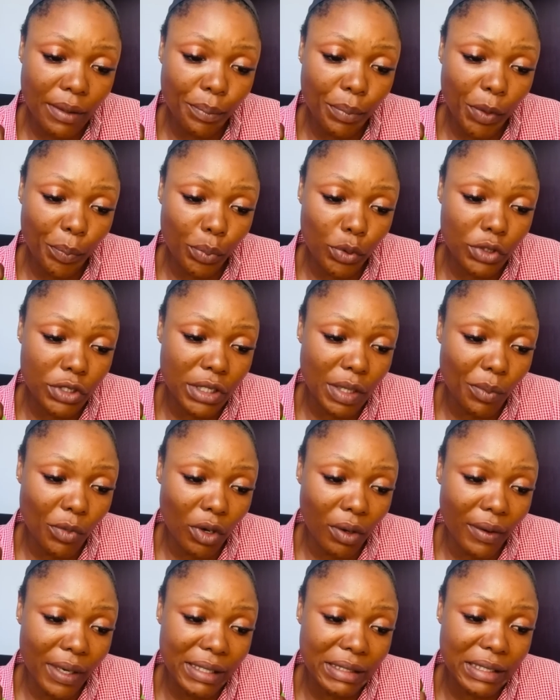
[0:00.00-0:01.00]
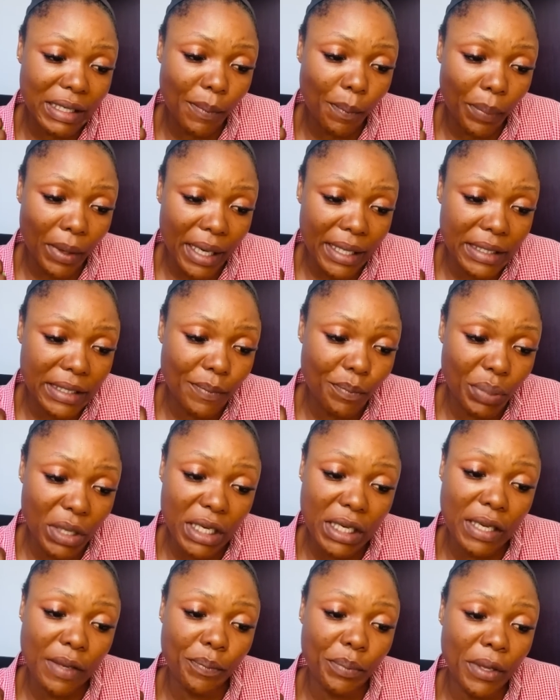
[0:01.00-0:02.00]
People's Democratic Party,
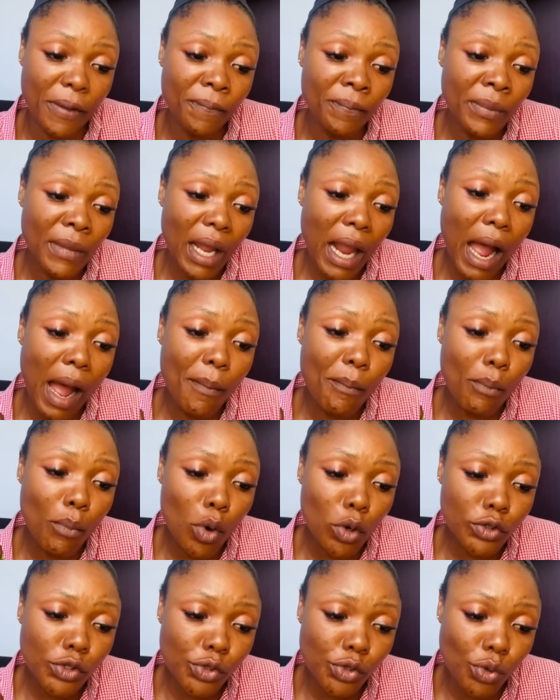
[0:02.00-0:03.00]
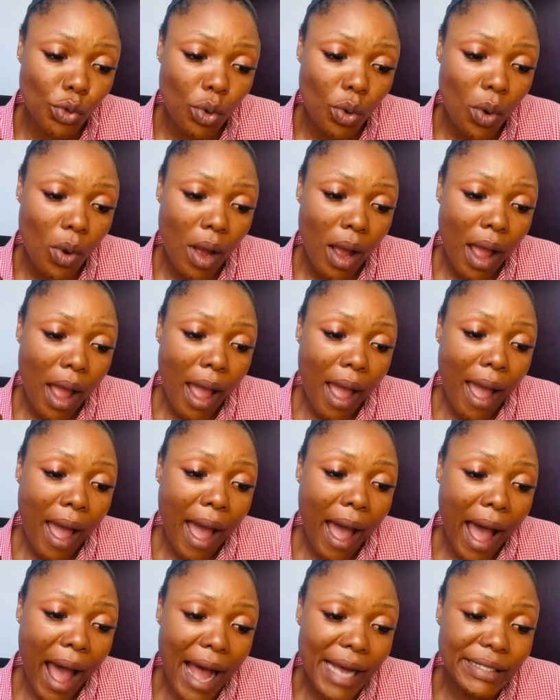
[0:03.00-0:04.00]
PDP, and more so
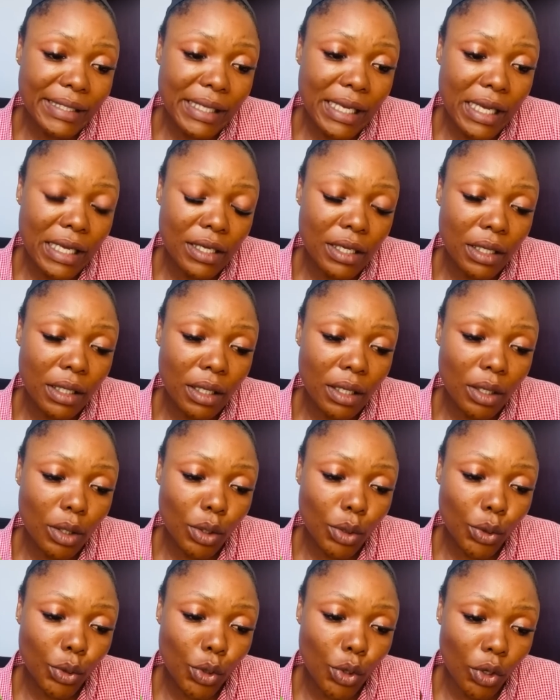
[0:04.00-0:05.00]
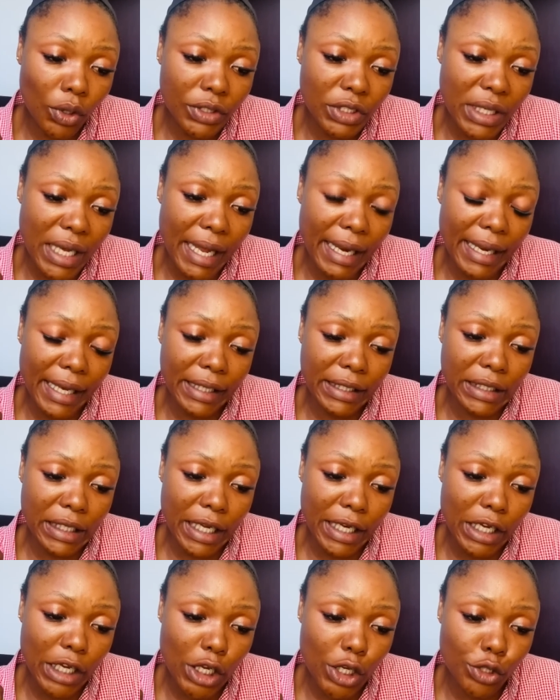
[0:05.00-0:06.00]
as he got
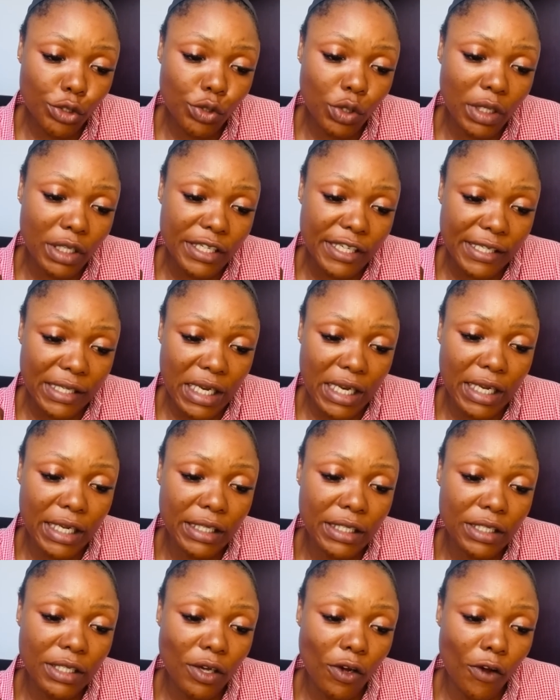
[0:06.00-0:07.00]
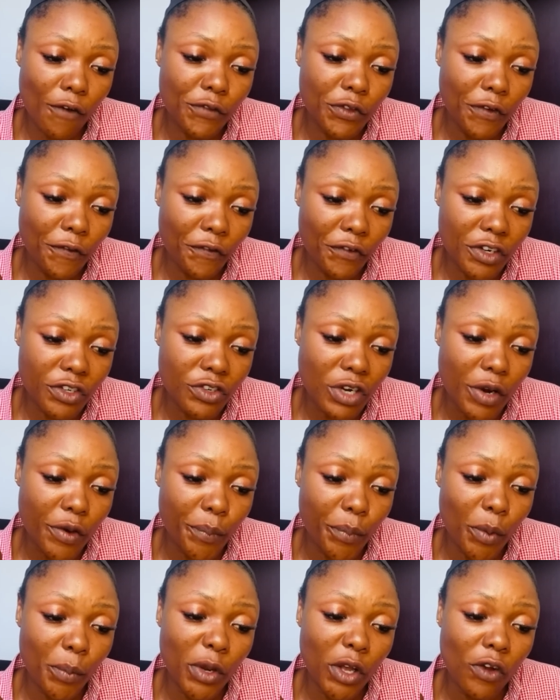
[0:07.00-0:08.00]
elected into the Senate of the Federal
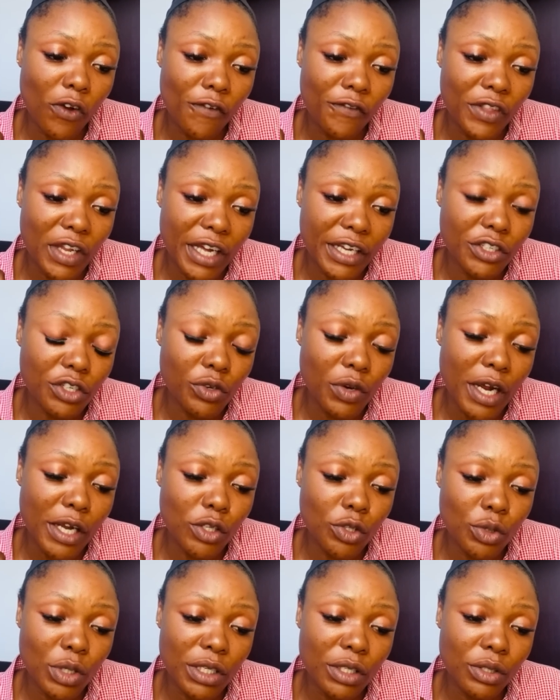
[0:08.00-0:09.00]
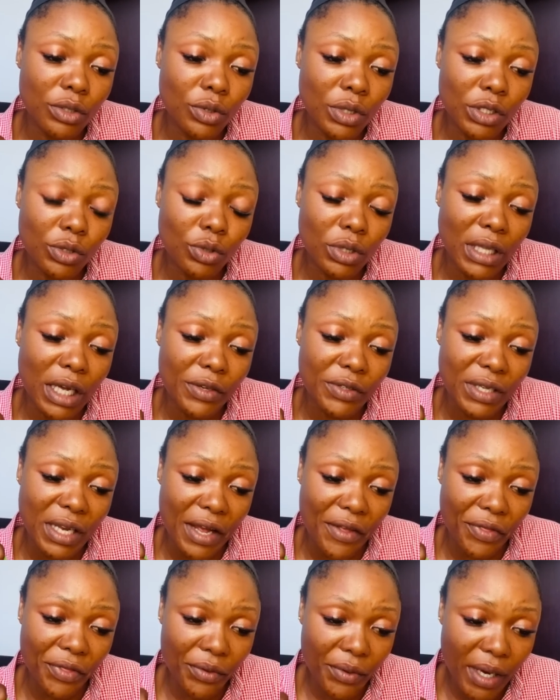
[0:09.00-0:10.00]
Republic of Nigeria in
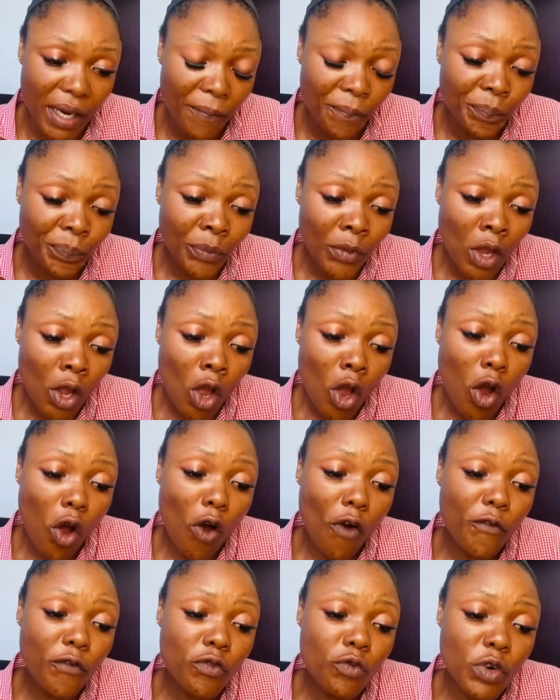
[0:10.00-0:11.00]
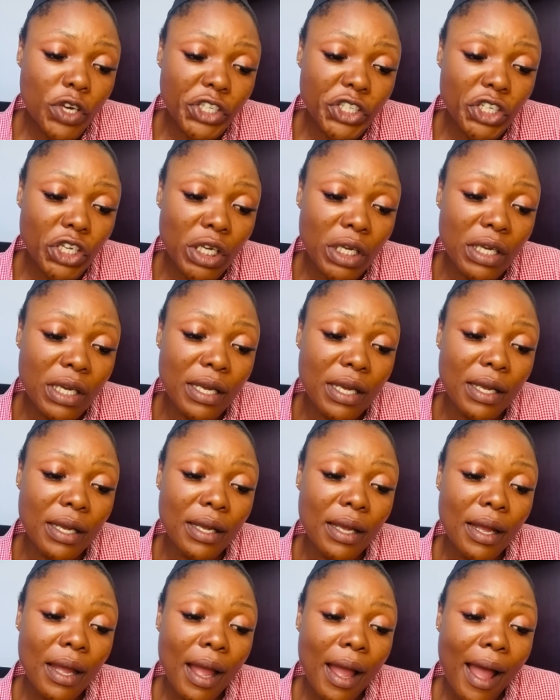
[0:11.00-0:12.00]
2003, of which
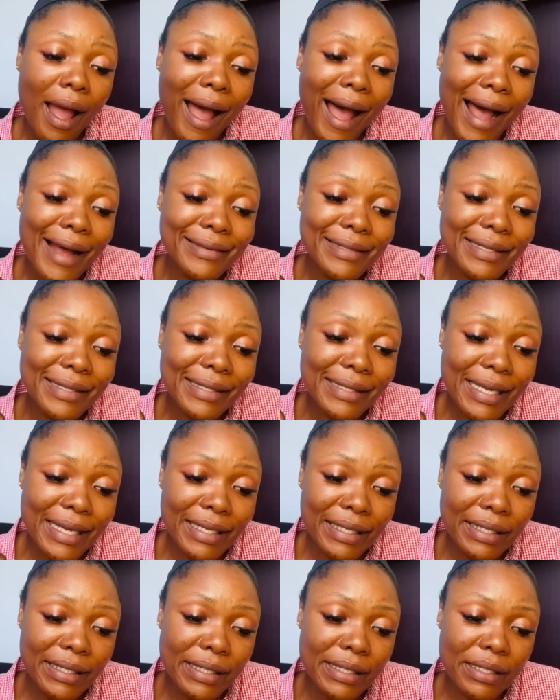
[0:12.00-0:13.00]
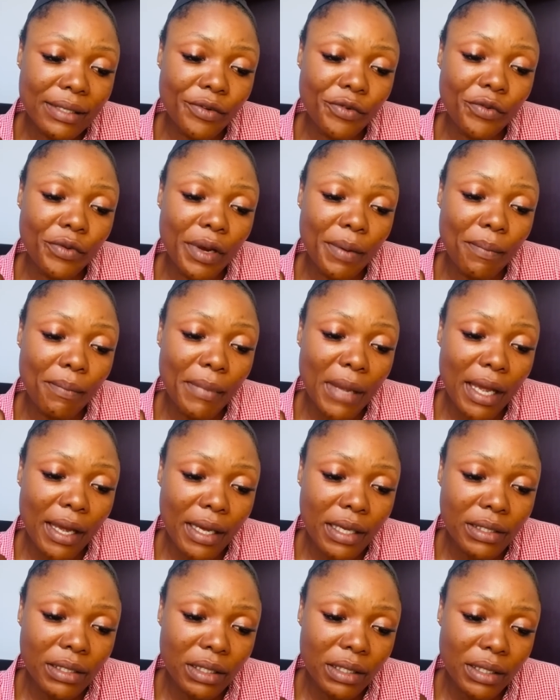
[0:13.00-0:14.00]
he has since
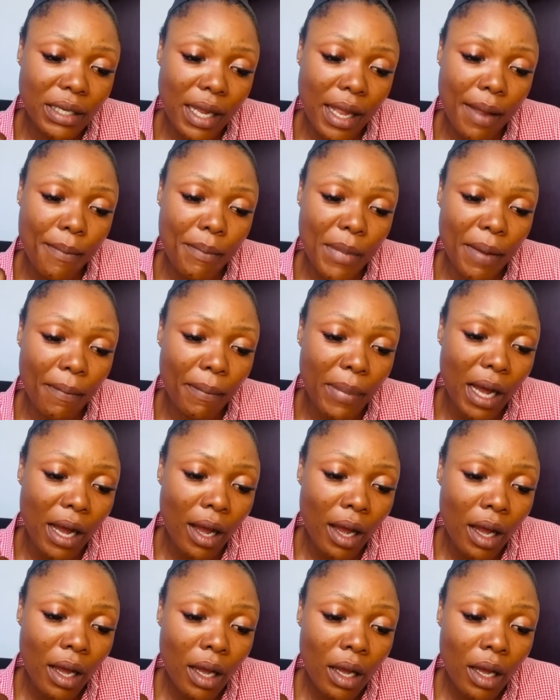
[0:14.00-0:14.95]
remained a member